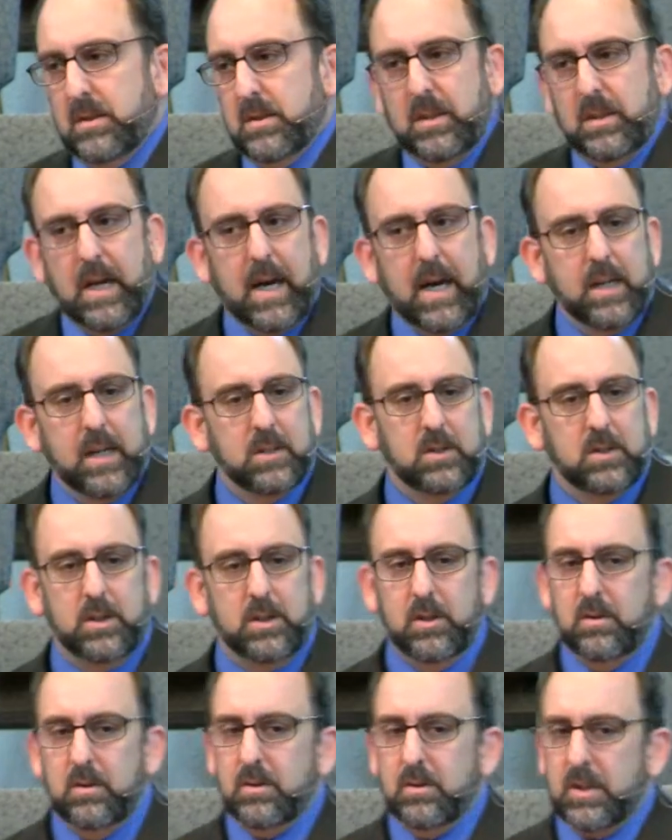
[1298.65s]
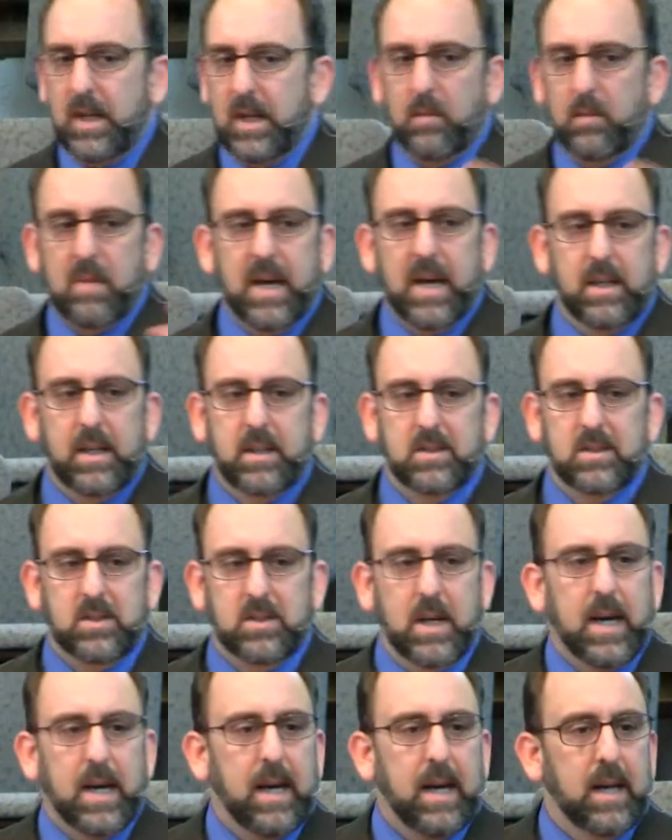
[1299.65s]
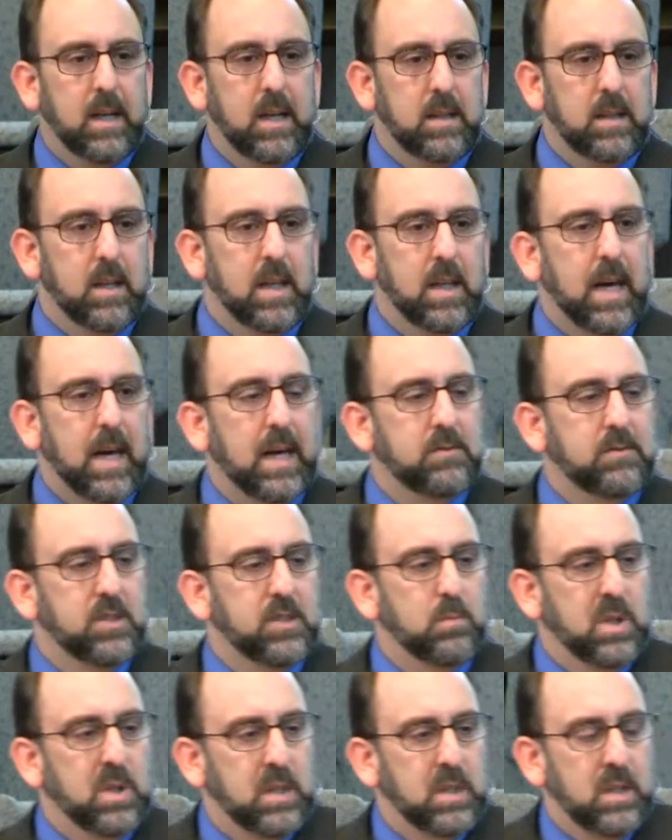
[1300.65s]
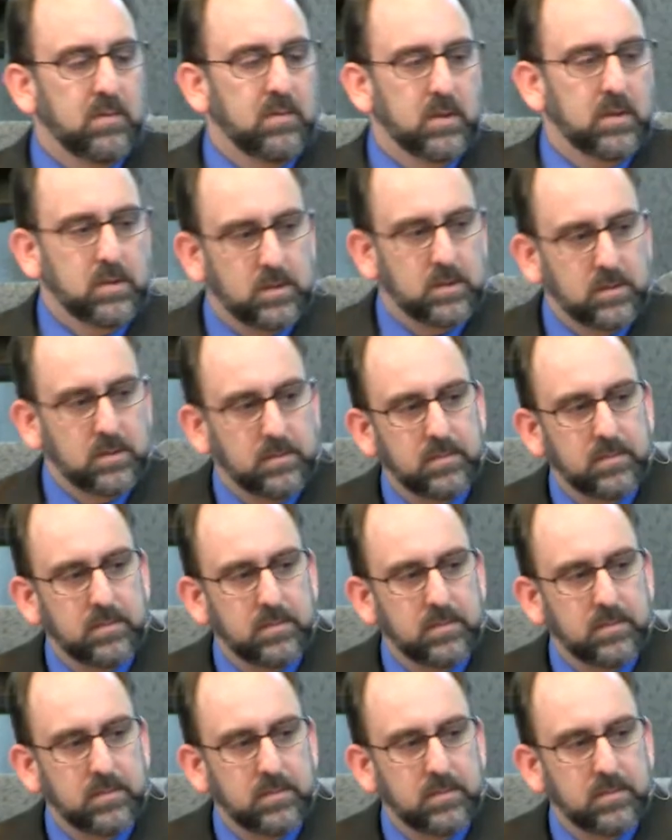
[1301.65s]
God is using by design in the lives of believers.